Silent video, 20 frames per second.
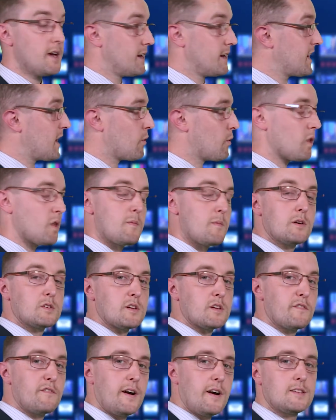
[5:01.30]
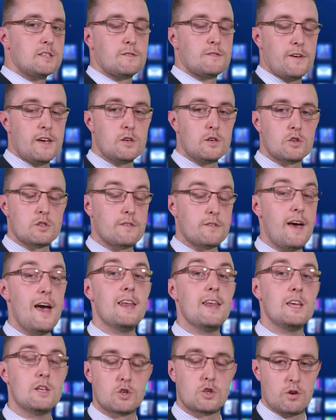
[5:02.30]
Now, one of the most advanced features of
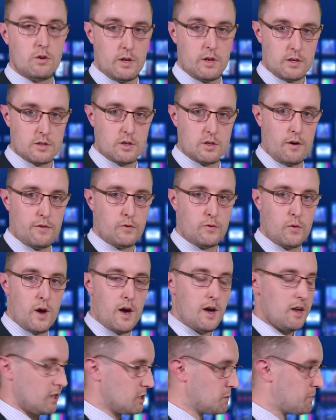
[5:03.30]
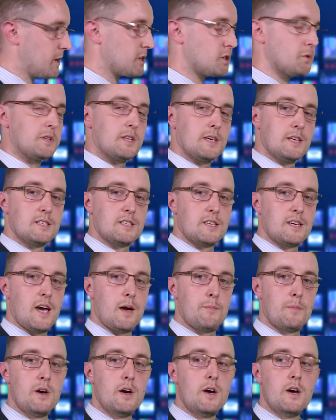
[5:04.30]
any tuning software, especially with
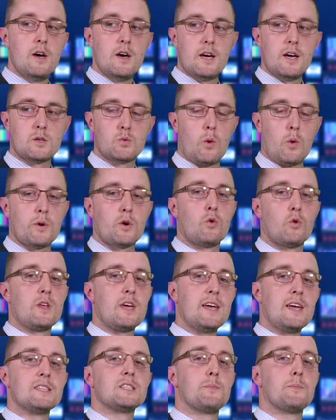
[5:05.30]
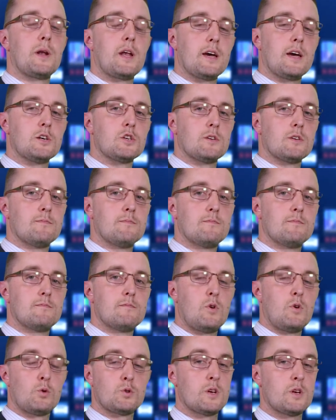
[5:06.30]
ECM, is what we call the interpolation,
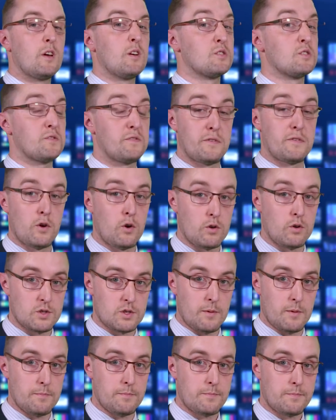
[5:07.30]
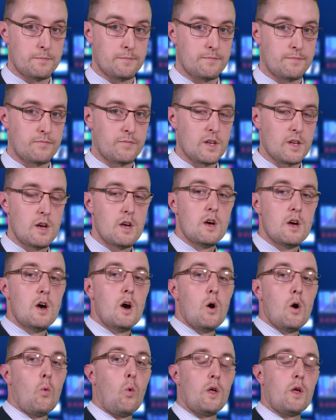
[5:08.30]
also known as floor sum.
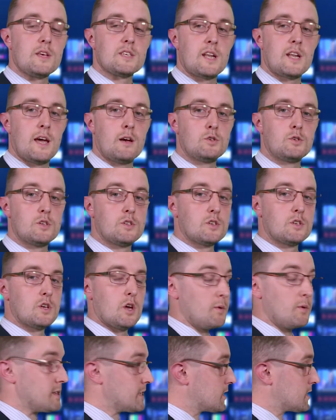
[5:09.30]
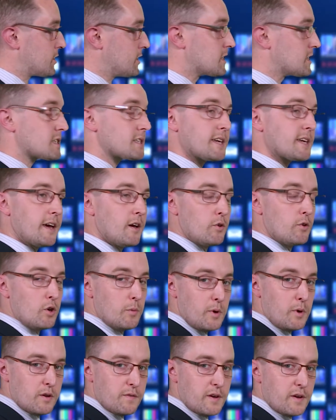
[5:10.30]
What this allows you to do is actually scale your
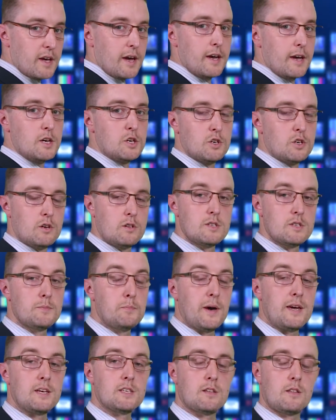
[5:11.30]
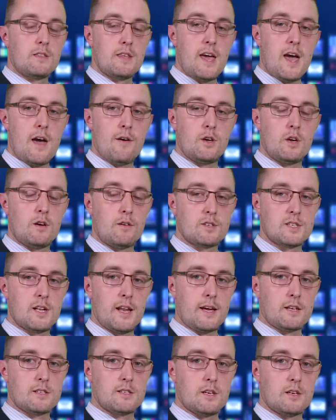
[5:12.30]
modifications based on the area you've
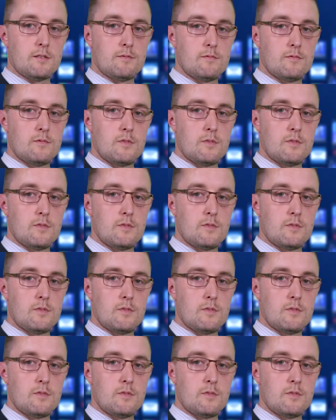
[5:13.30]
selected.